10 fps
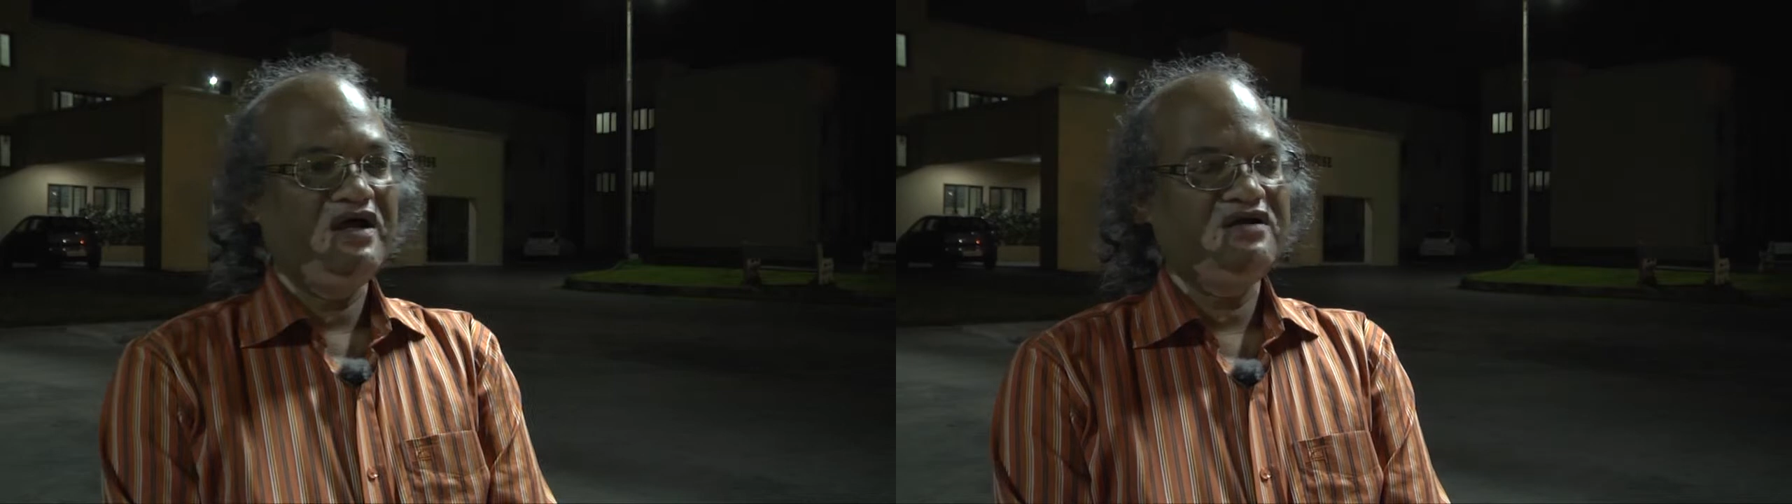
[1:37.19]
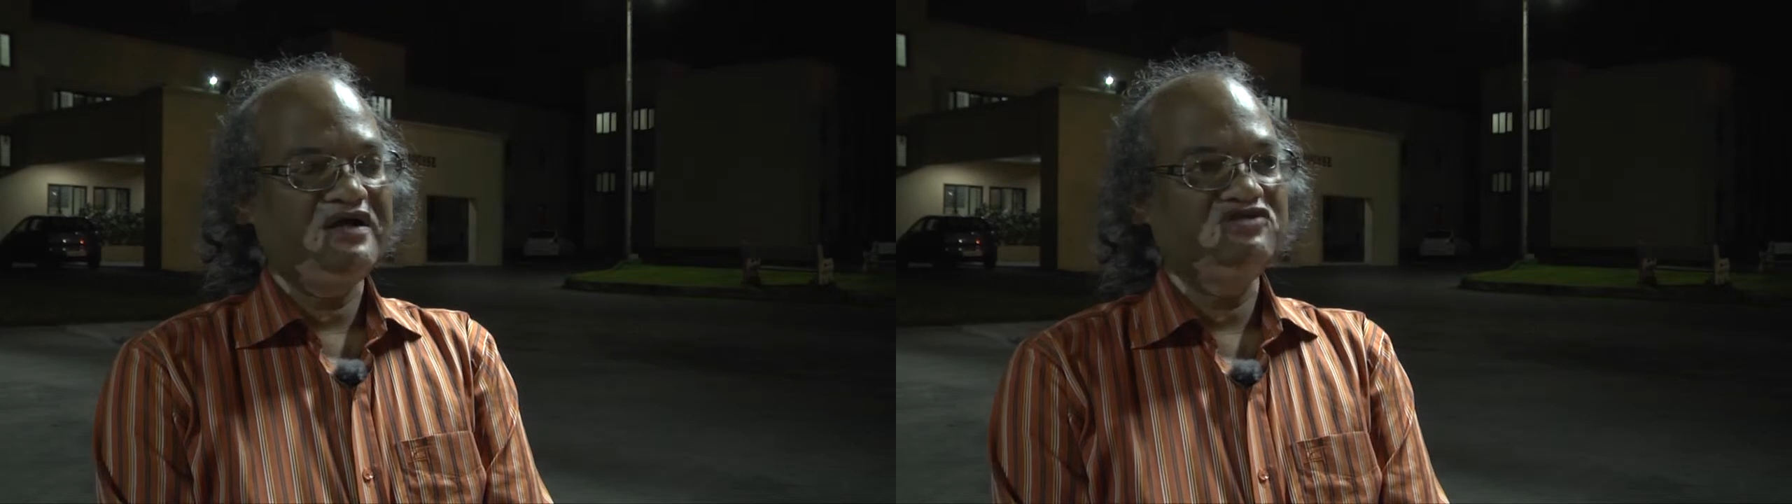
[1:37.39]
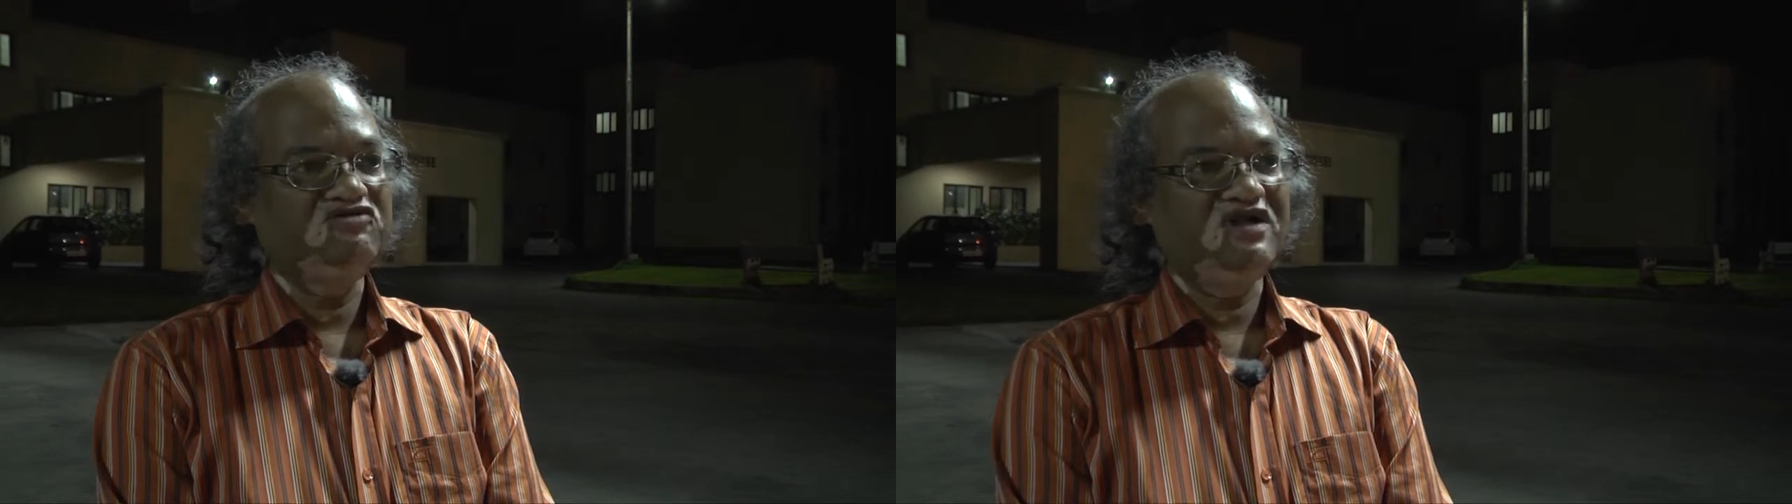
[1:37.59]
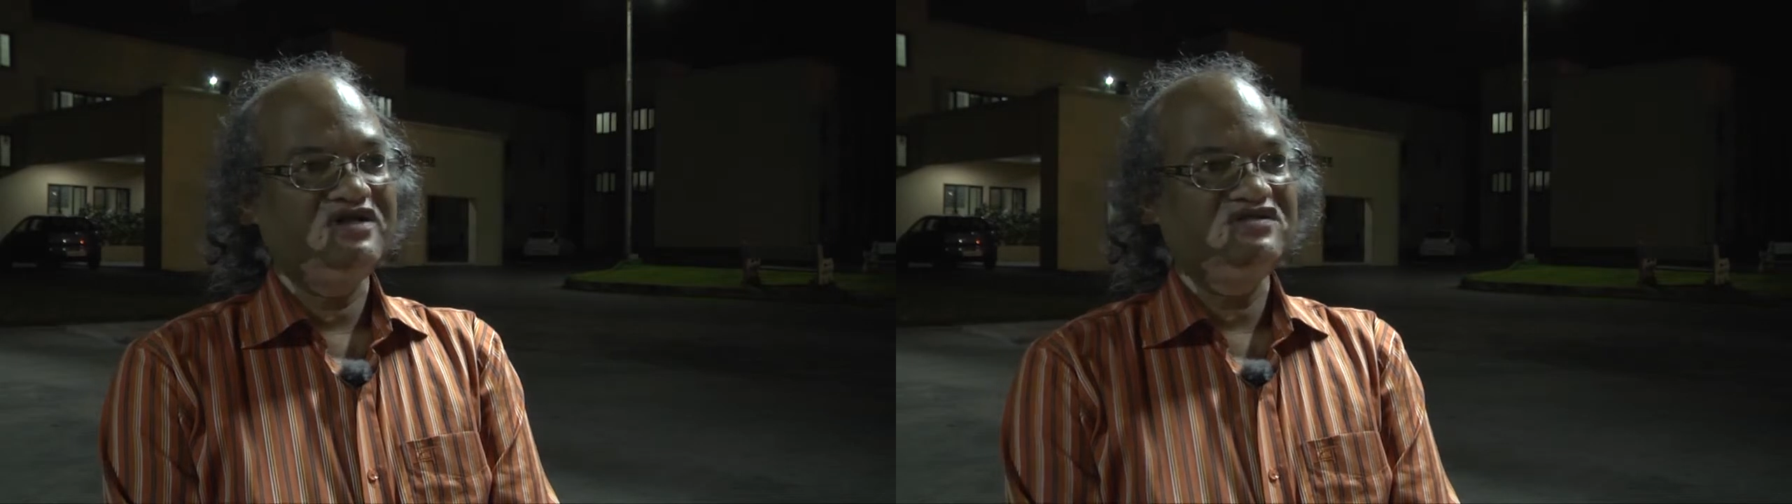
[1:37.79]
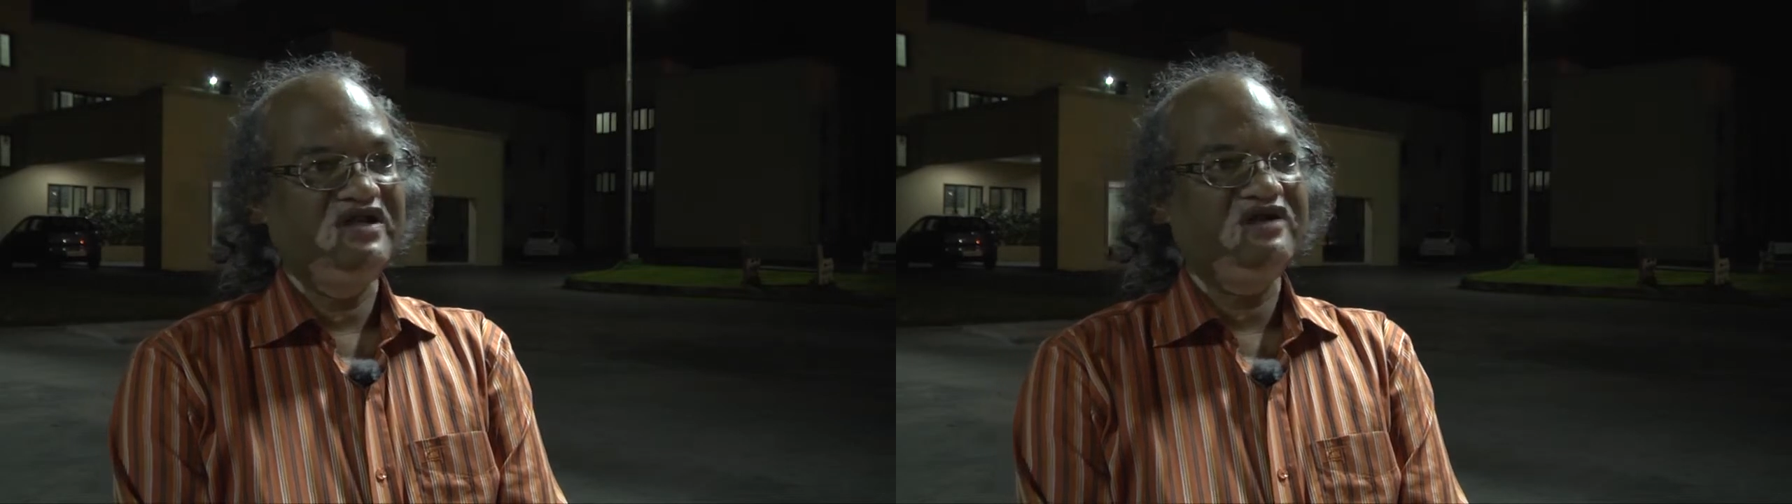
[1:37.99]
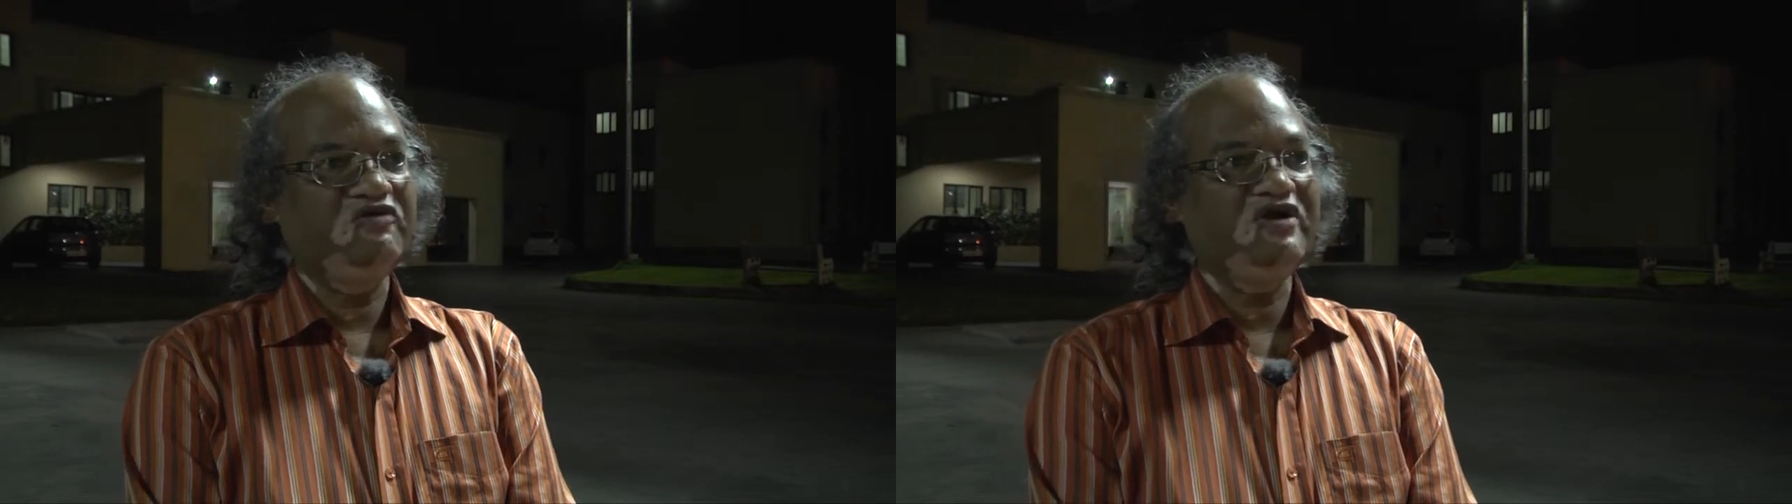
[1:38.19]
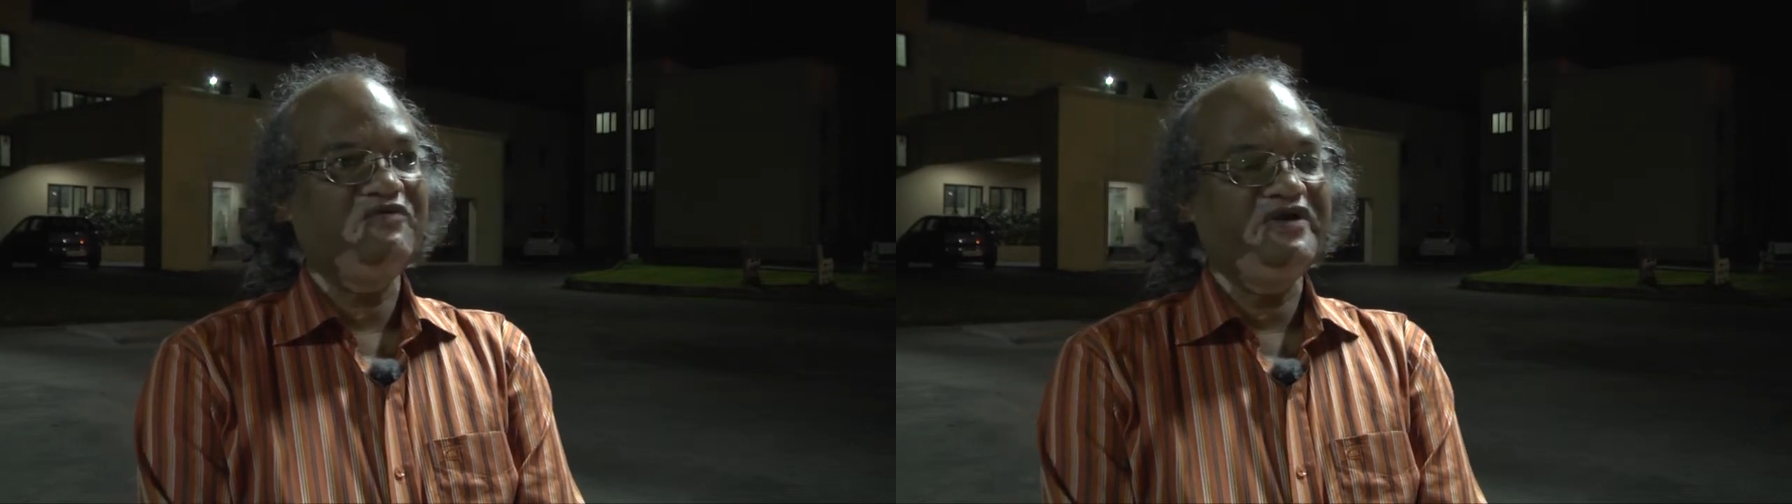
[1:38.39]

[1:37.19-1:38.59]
and as well as electronic